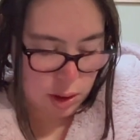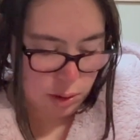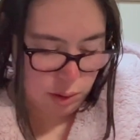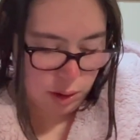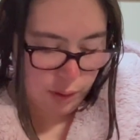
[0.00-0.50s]
And
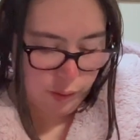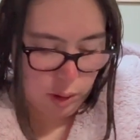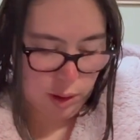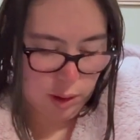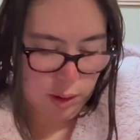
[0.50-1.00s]
the ones I've
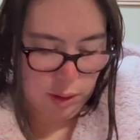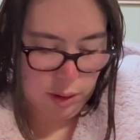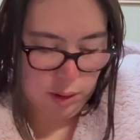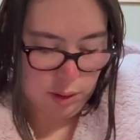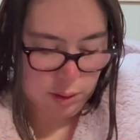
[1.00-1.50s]
got
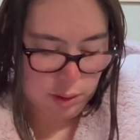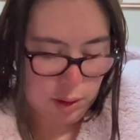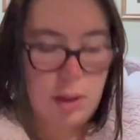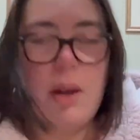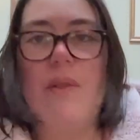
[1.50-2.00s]
are...
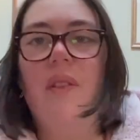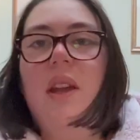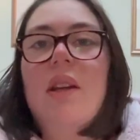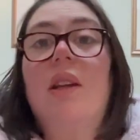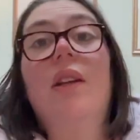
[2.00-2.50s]
Oh no, they're
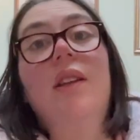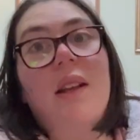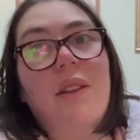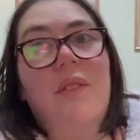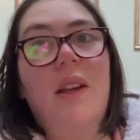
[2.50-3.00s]
fake.
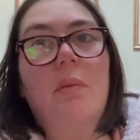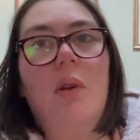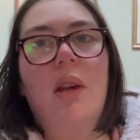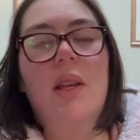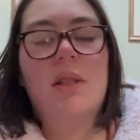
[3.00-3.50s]
Yeah, they're fake
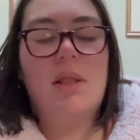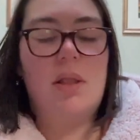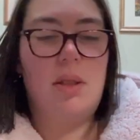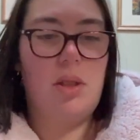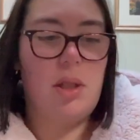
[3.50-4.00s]
pockets.
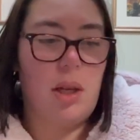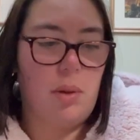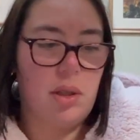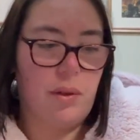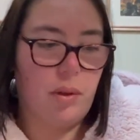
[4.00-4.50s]
Just like the
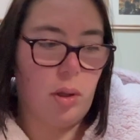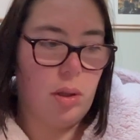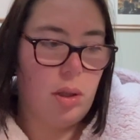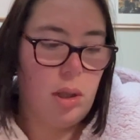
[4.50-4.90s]
ones I've got.